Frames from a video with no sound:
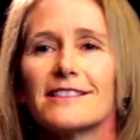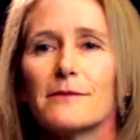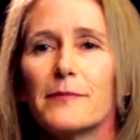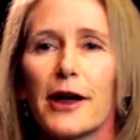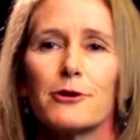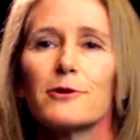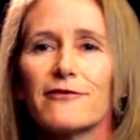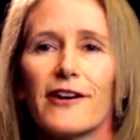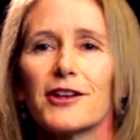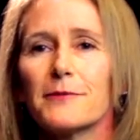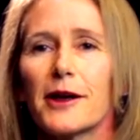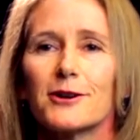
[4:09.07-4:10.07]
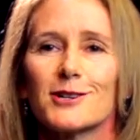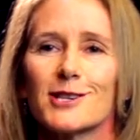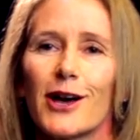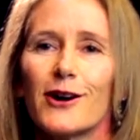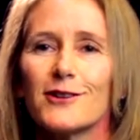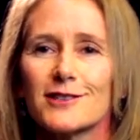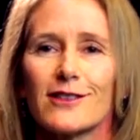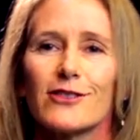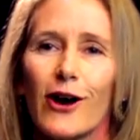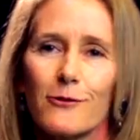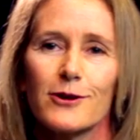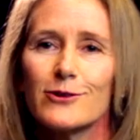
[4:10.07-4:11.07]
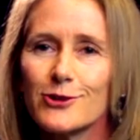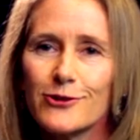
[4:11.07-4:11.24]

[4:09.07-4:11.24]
the better we felt about ourselves and thought we were